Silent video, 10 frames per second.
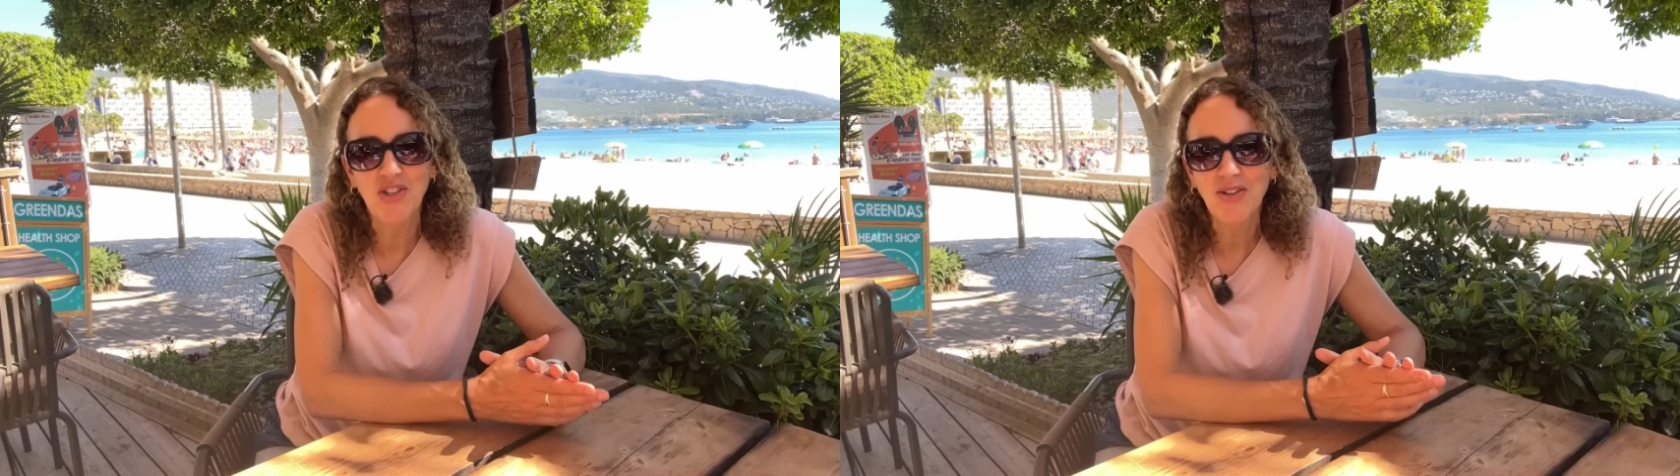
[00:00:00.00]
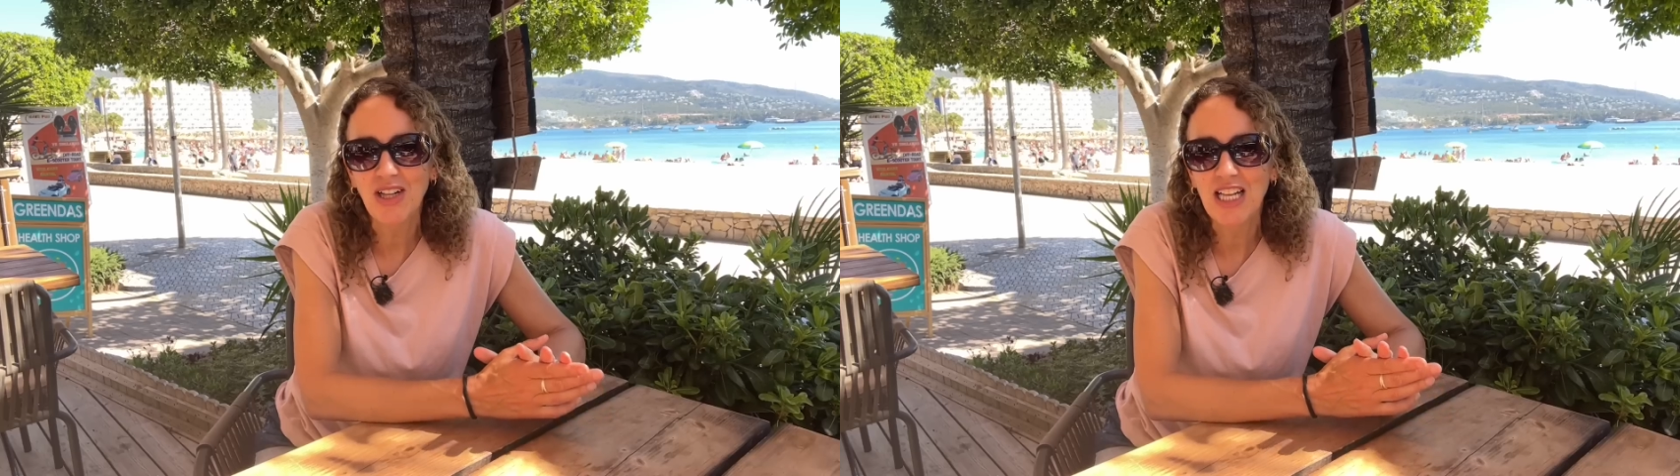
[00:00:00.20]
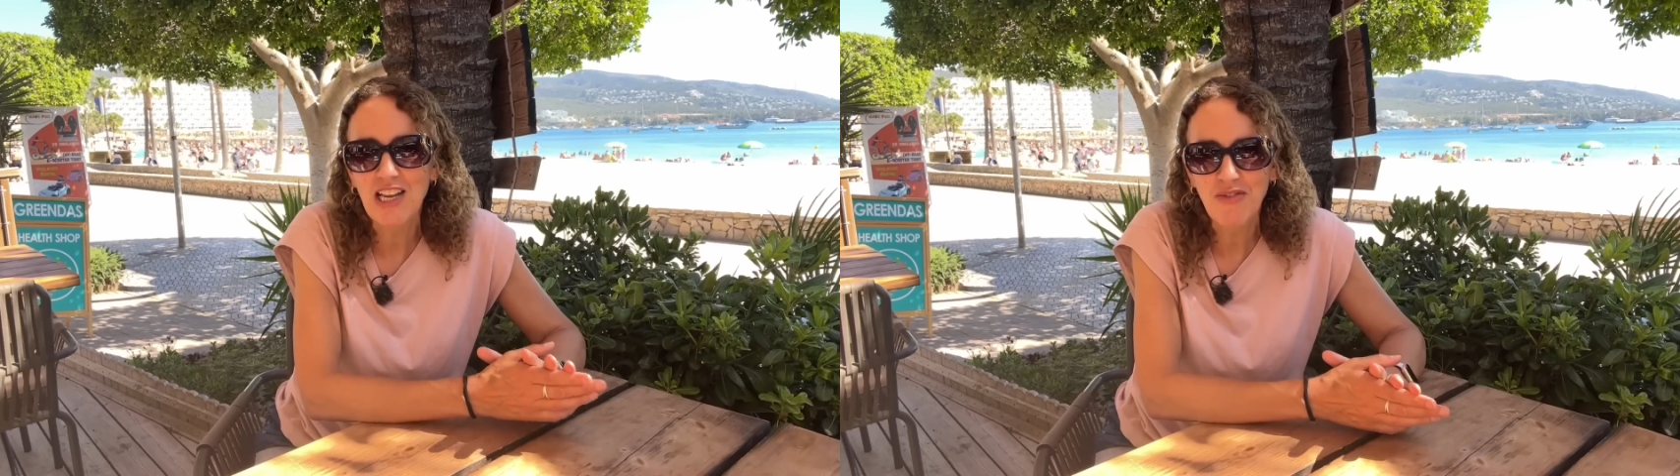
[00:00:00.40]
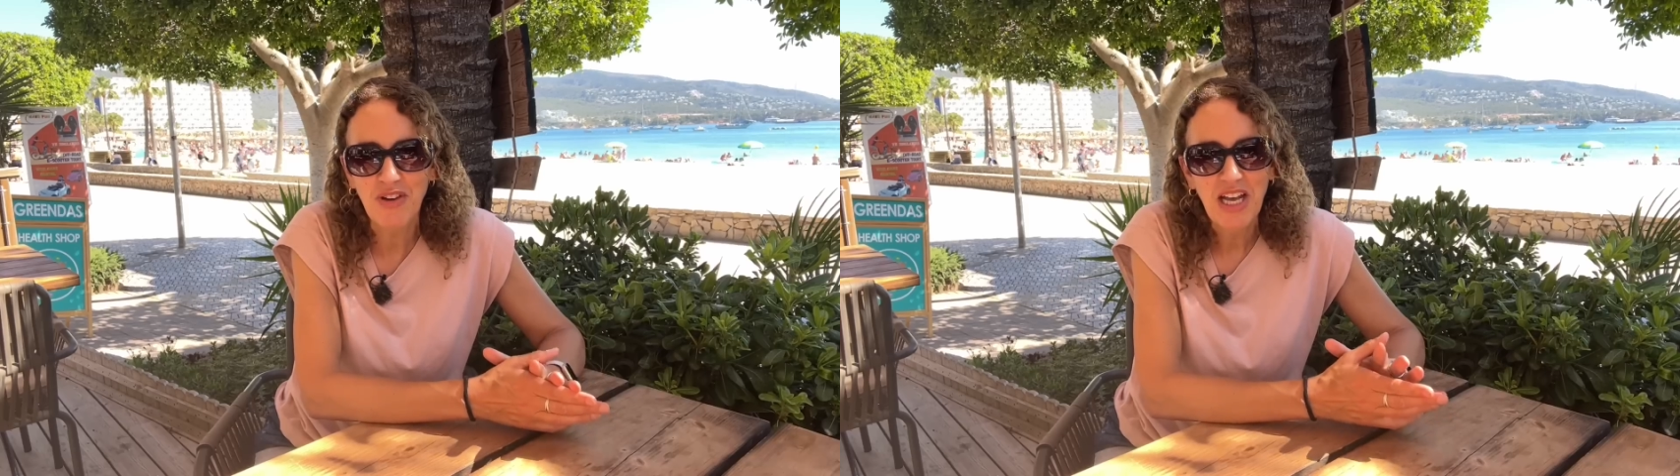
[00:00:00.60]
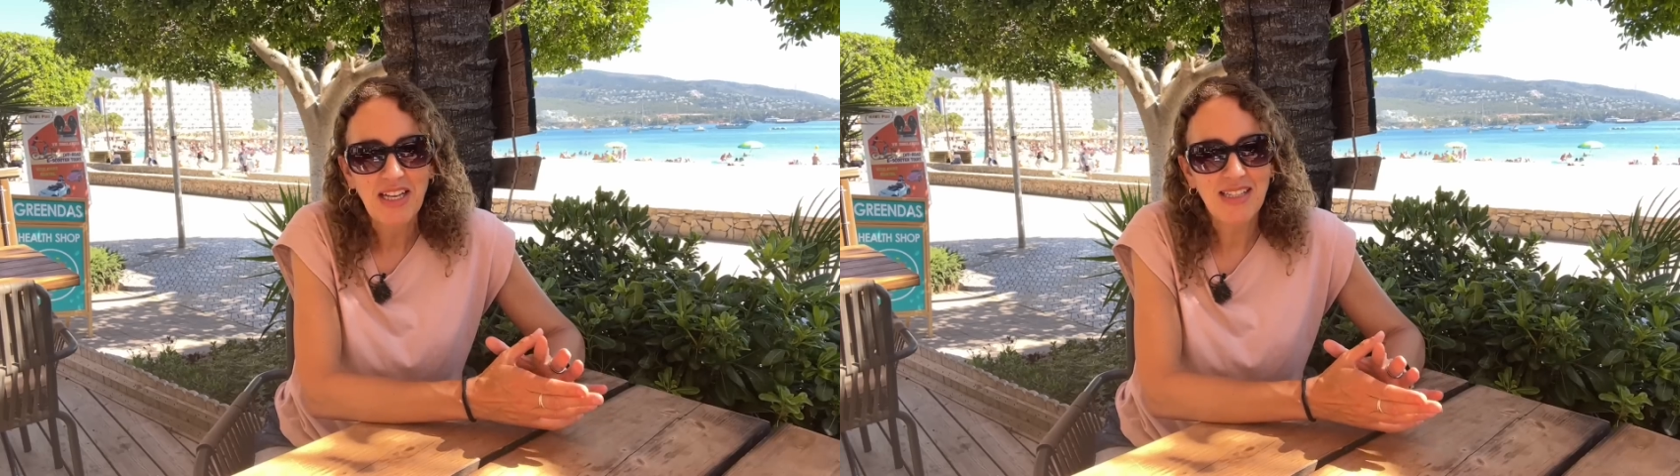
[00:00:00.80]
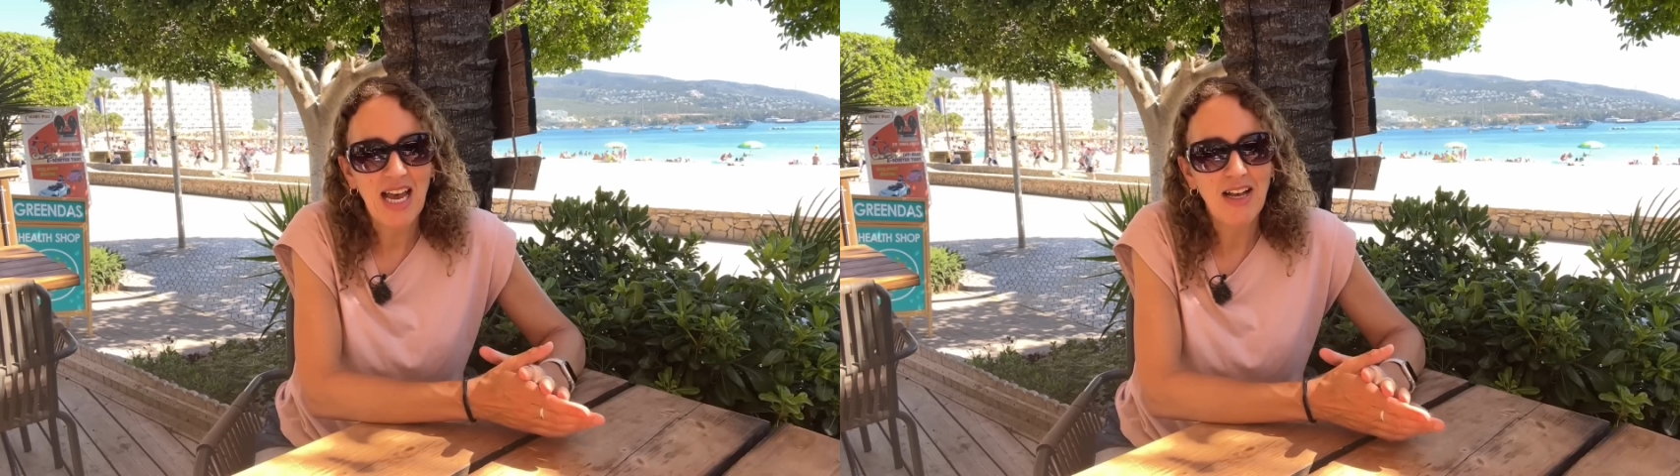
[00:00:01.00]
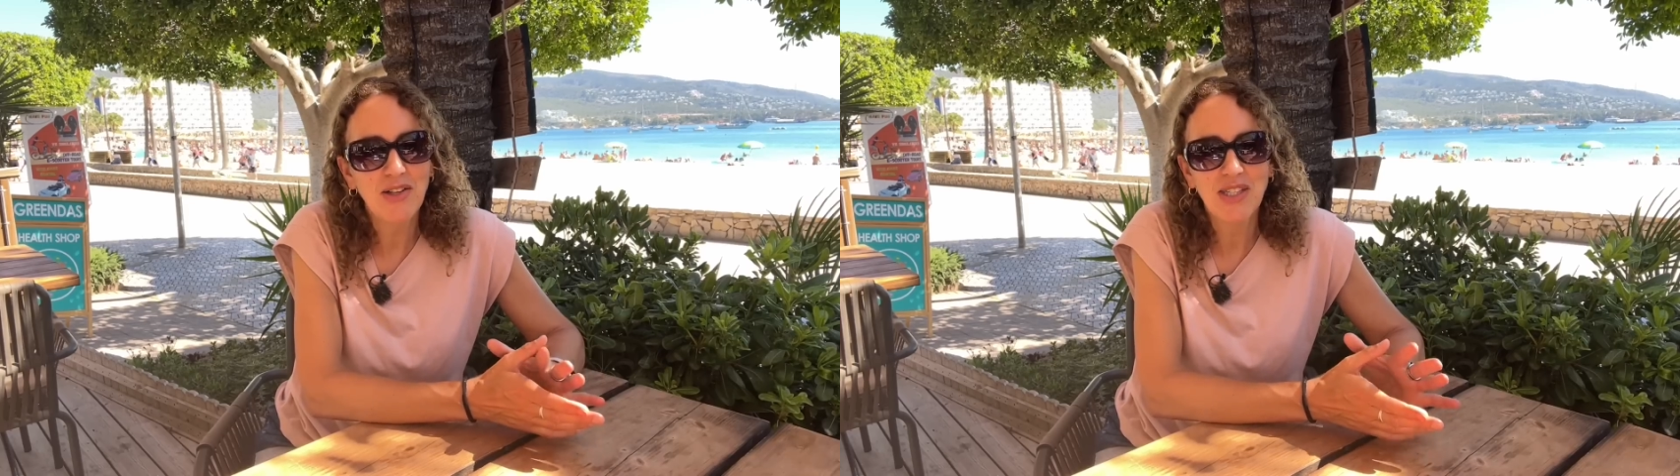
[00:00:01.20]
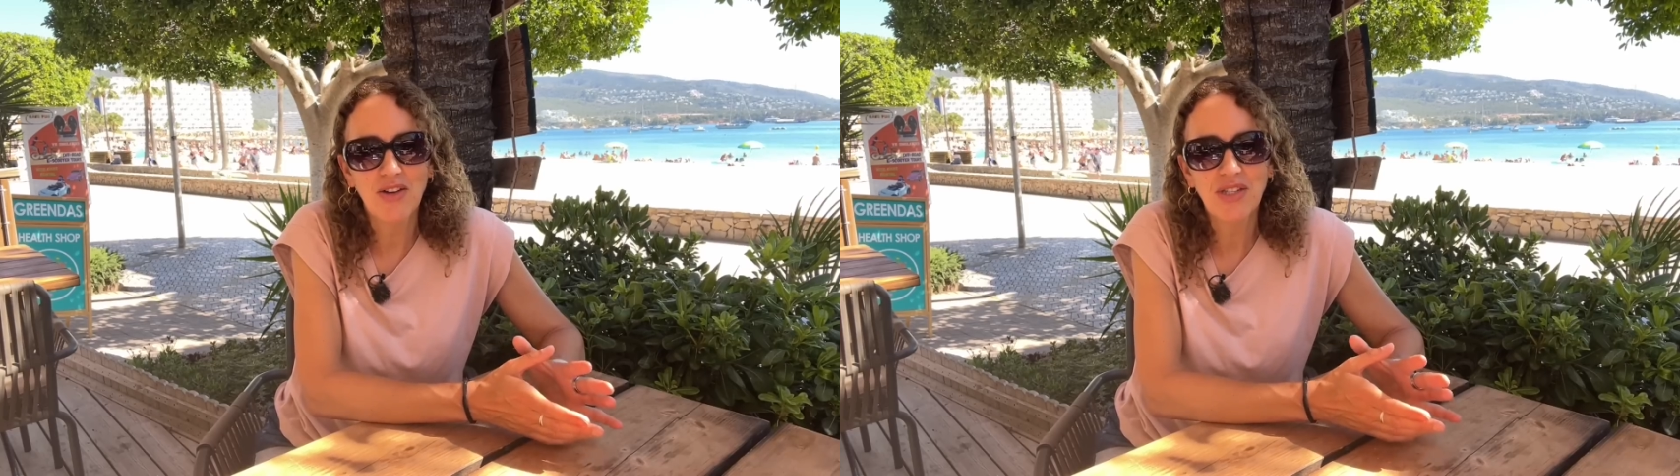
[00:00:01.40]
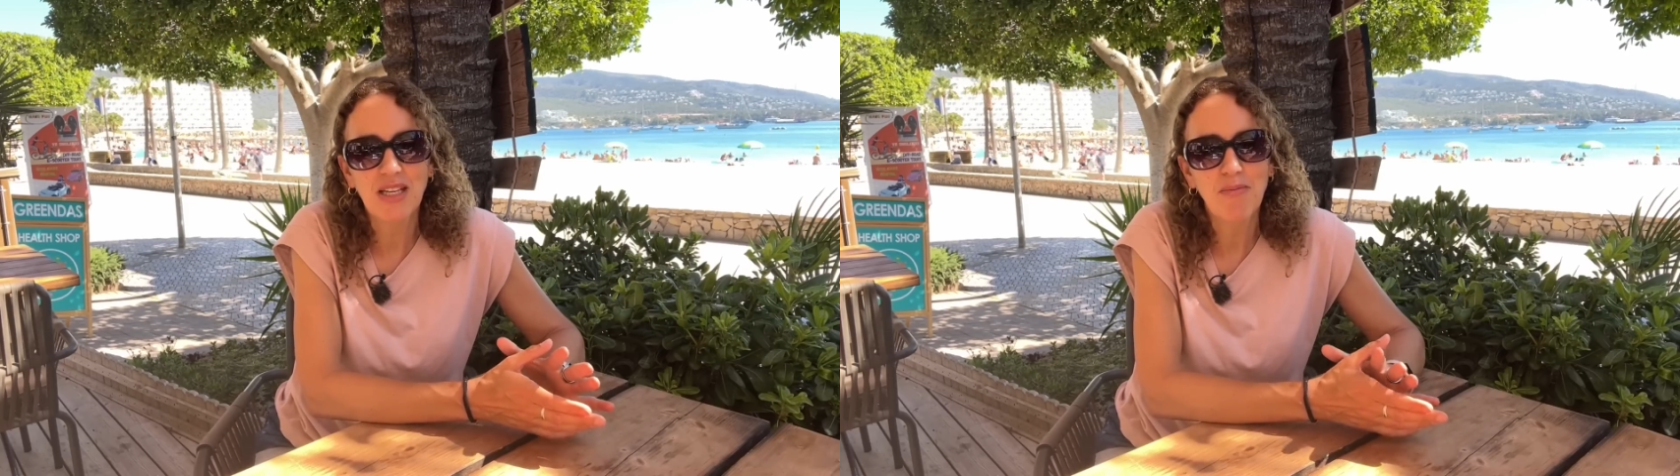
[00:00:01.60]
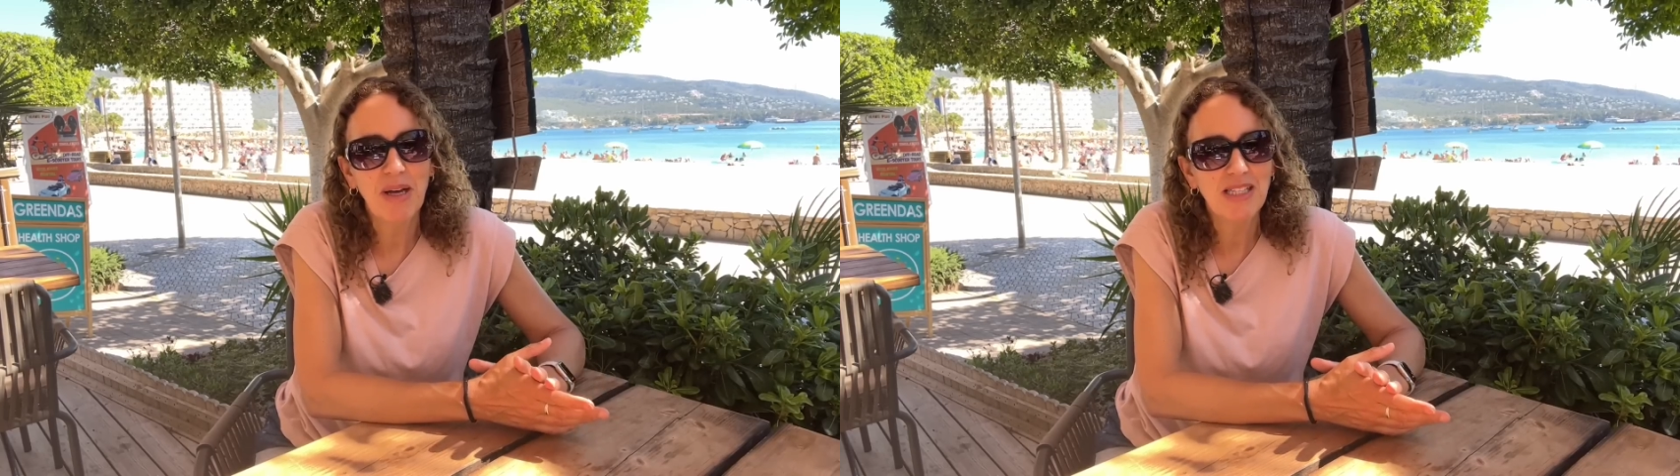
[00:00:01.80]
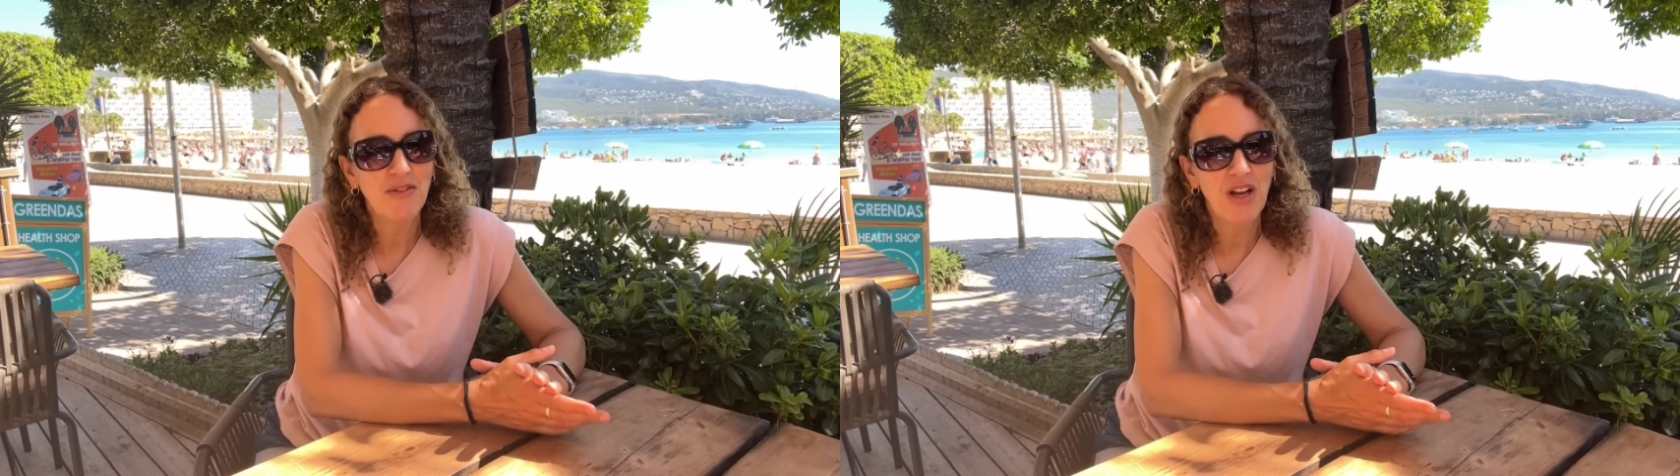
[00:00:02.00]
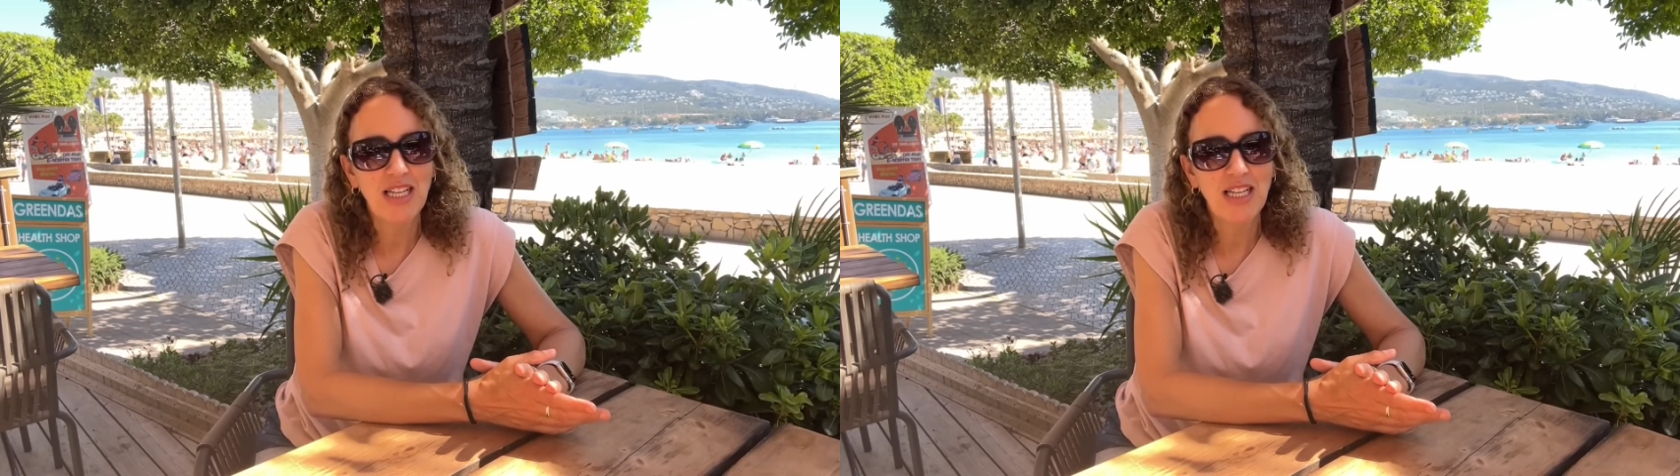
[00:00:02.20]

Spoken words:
do not leave towels on sunbeds for